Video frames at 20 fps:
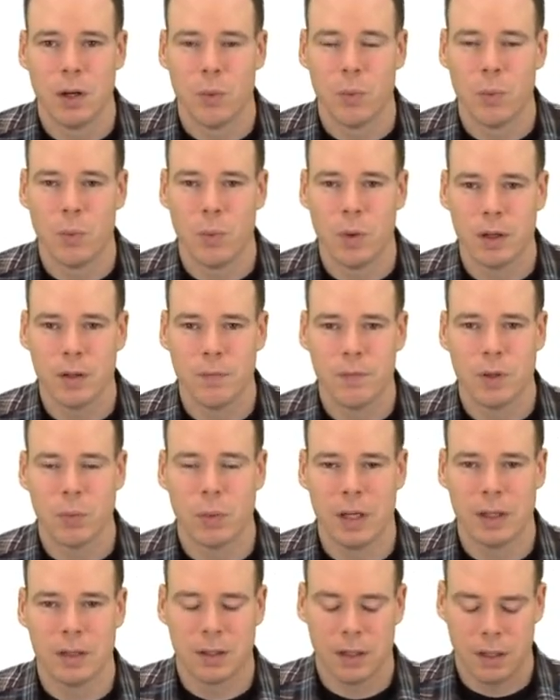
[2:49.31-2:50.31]
One of the
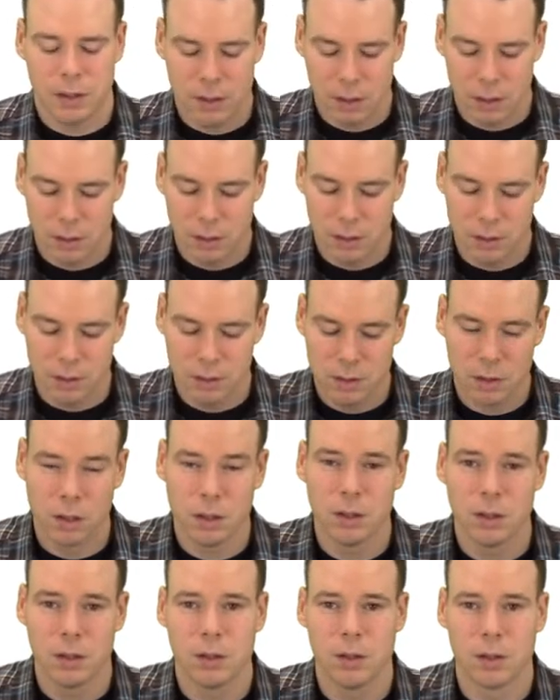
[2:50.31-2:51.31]
ways, and I think this is a
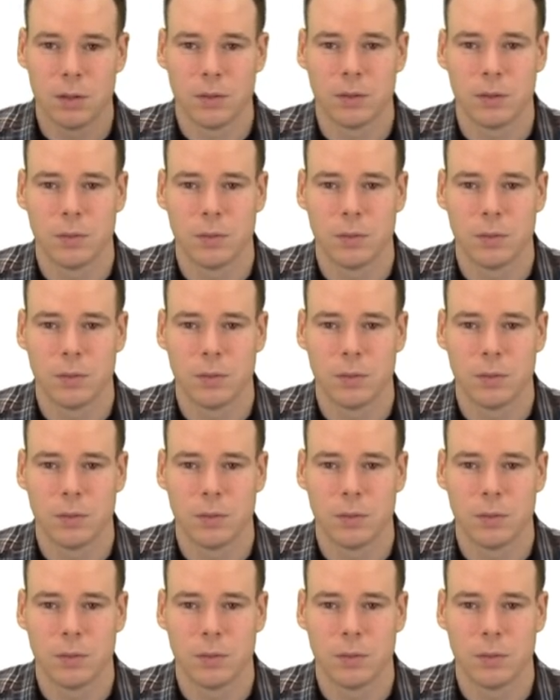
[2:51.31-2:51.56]
good